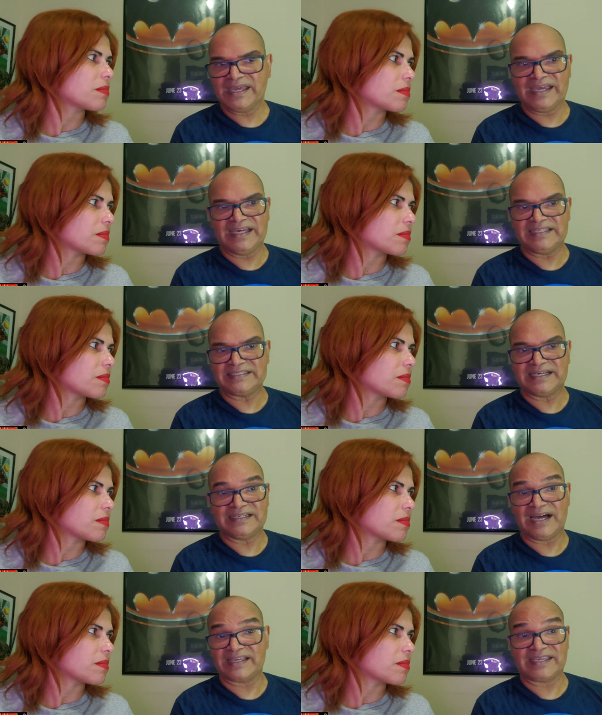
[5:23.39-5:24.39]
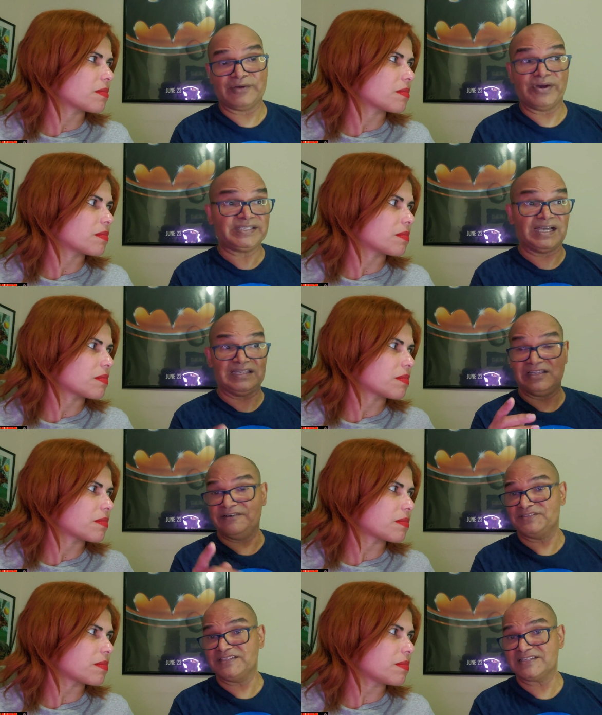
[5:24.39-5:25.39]
Speaker 1: and I can't wait. I
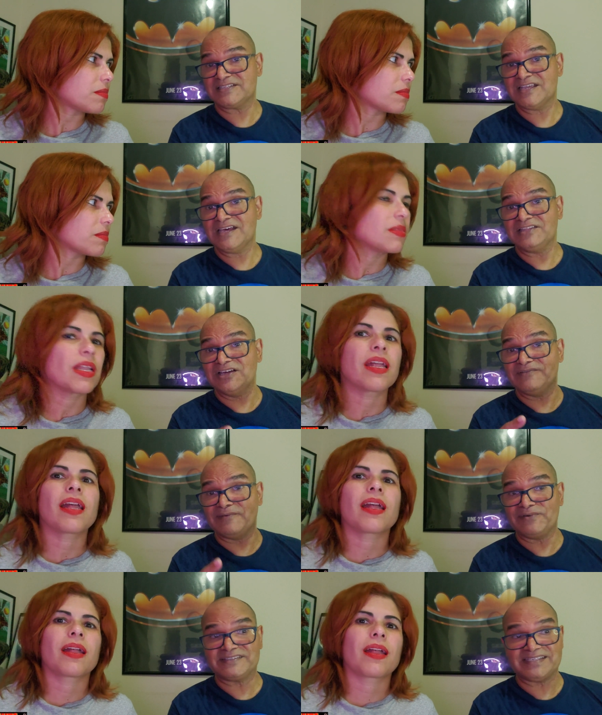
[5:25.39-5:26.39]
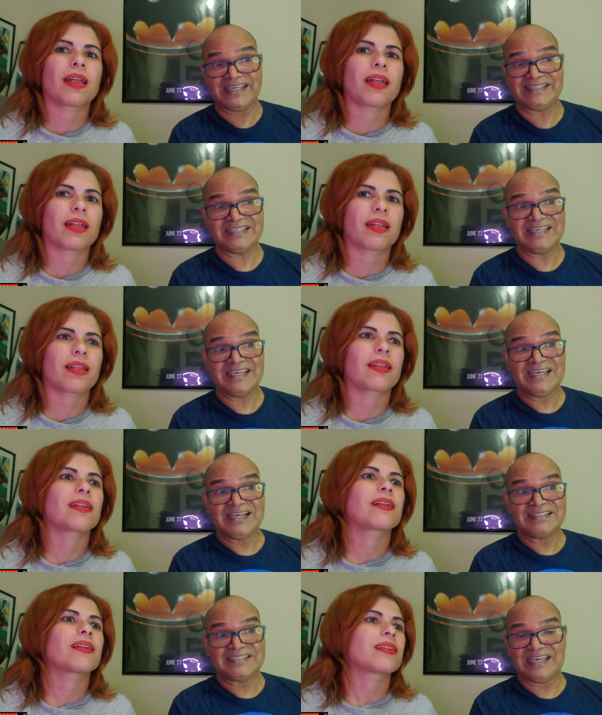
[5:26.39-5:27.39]
love this. November 10th
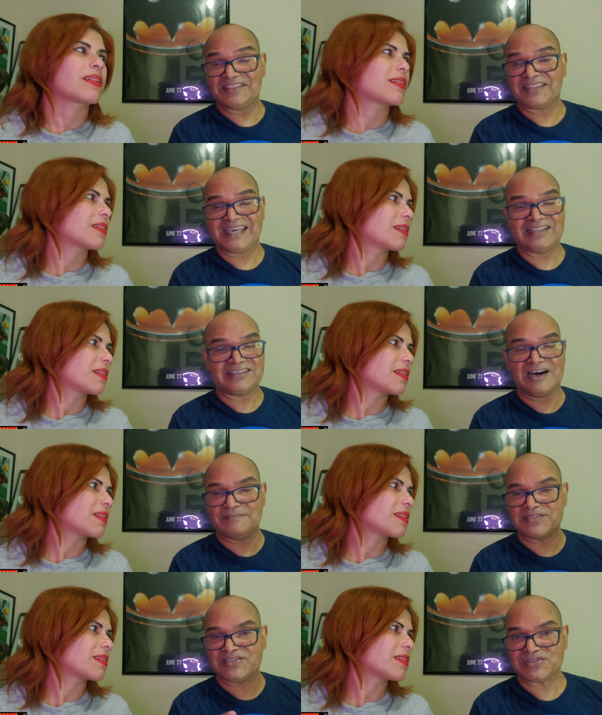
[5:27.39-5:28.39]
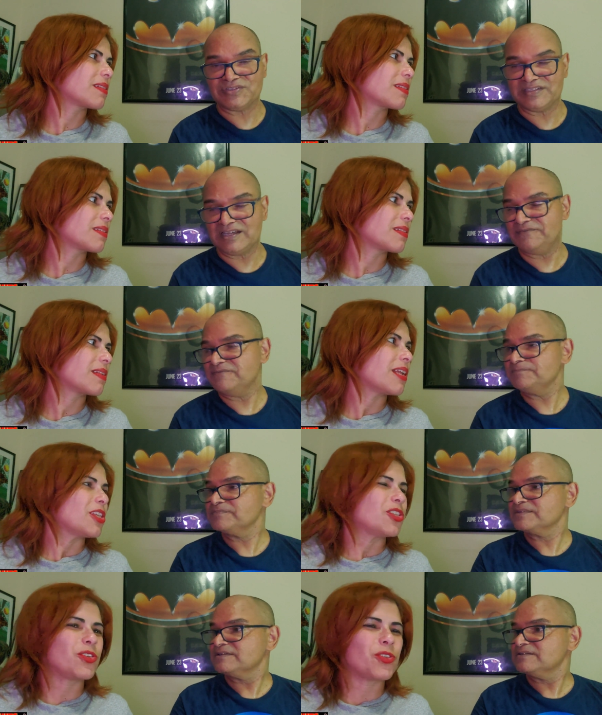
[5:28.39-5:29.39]
can't come soon enough.
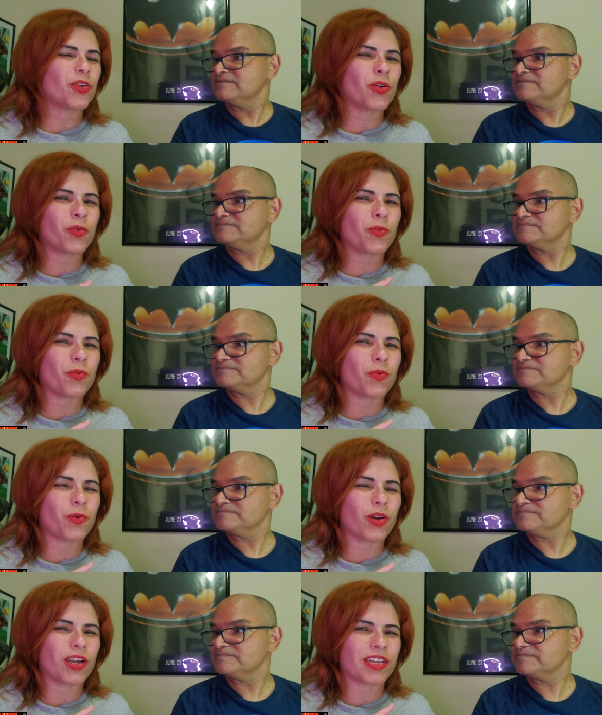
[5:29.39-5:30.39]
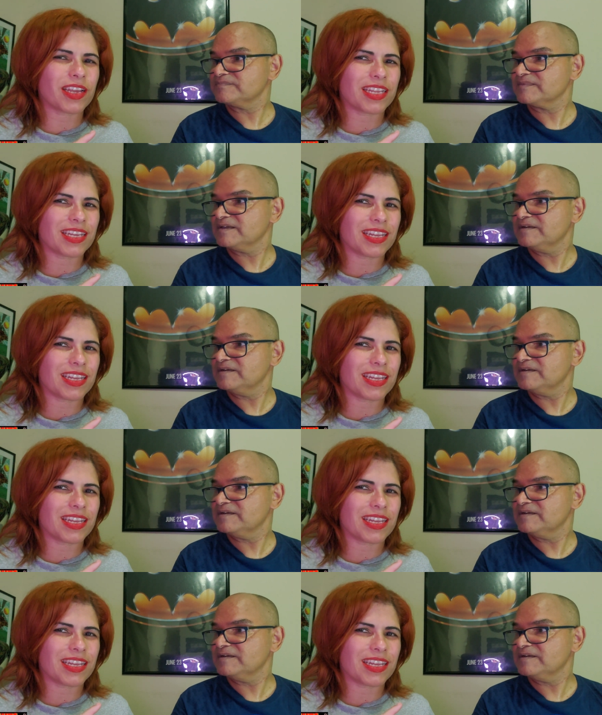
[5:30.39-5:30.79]
Speaker 2: Do you know what I